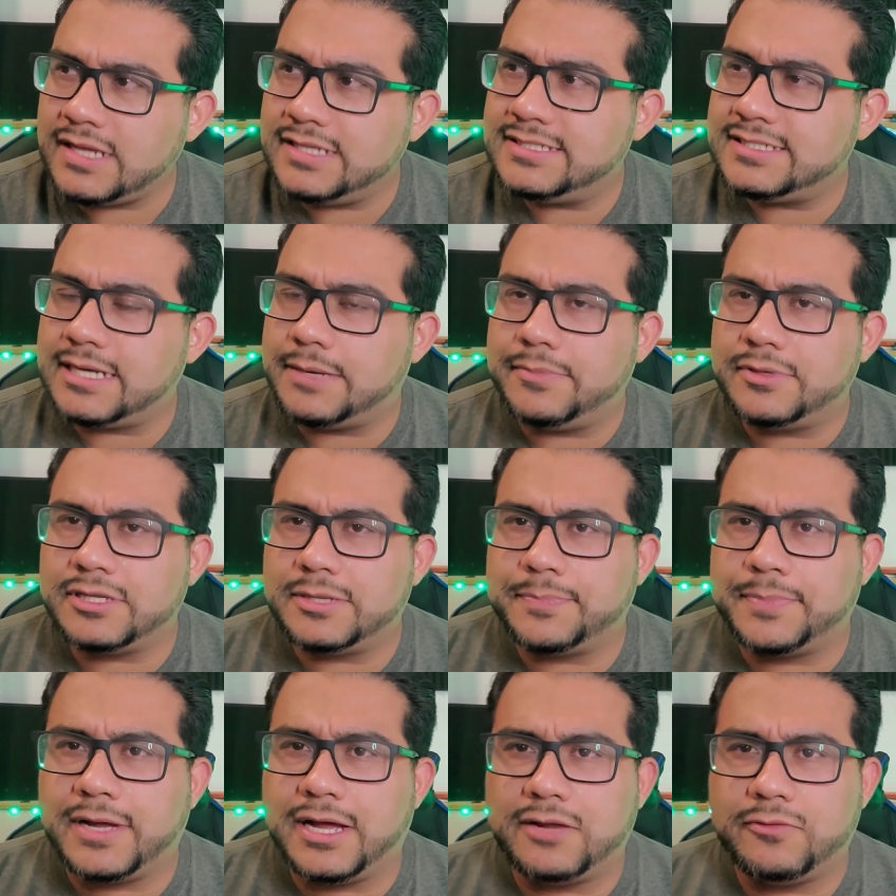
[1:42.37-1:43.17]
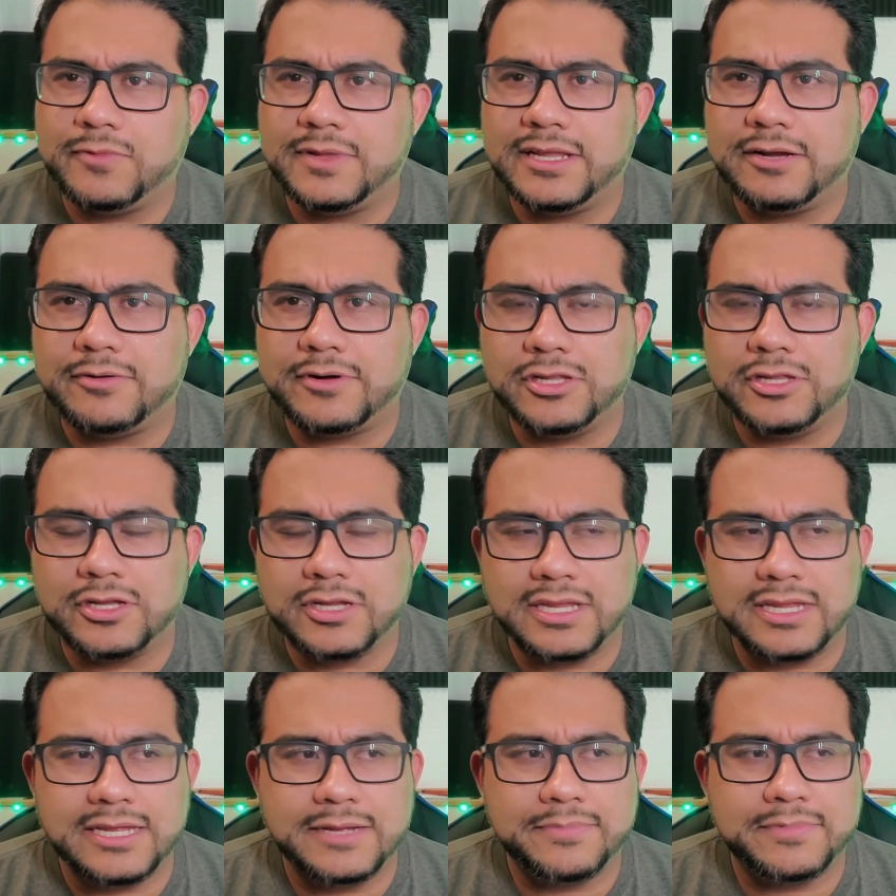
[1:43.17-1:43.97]
stumbled upon when they were
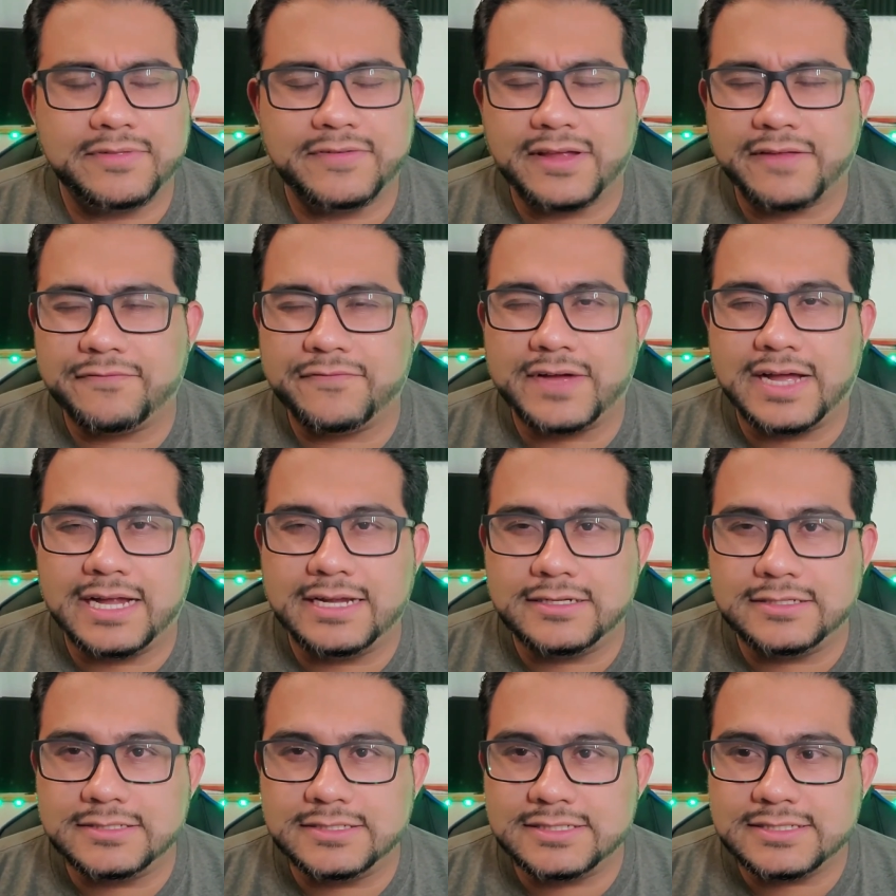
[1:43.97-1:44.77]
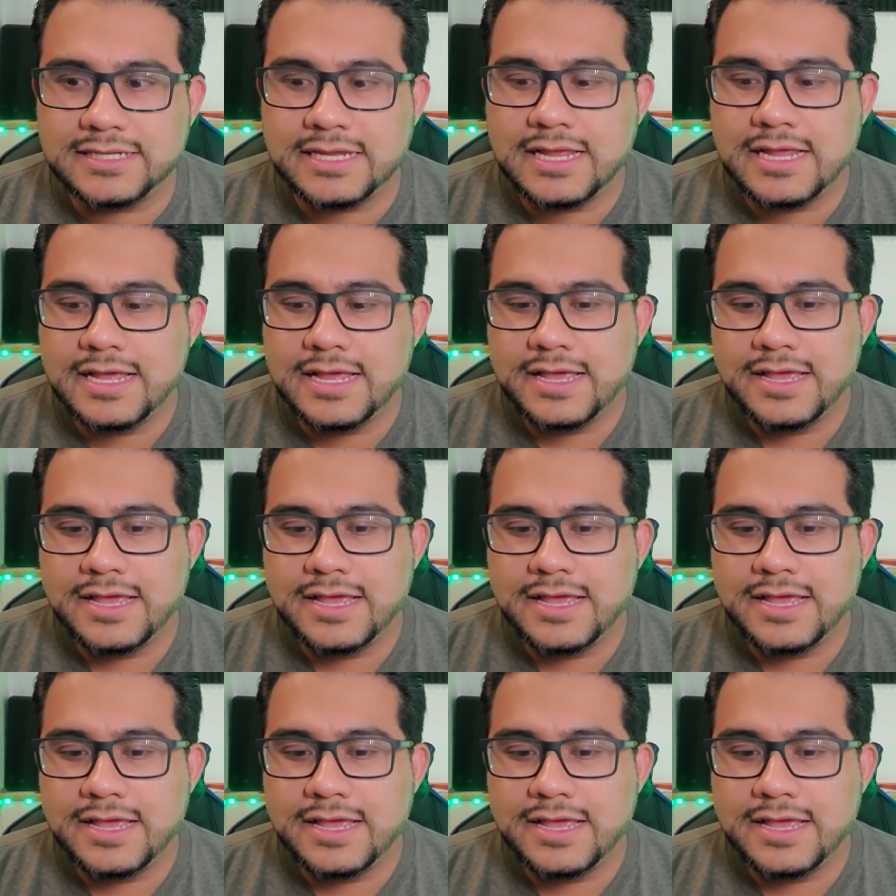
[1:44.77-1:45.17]
looking up like files.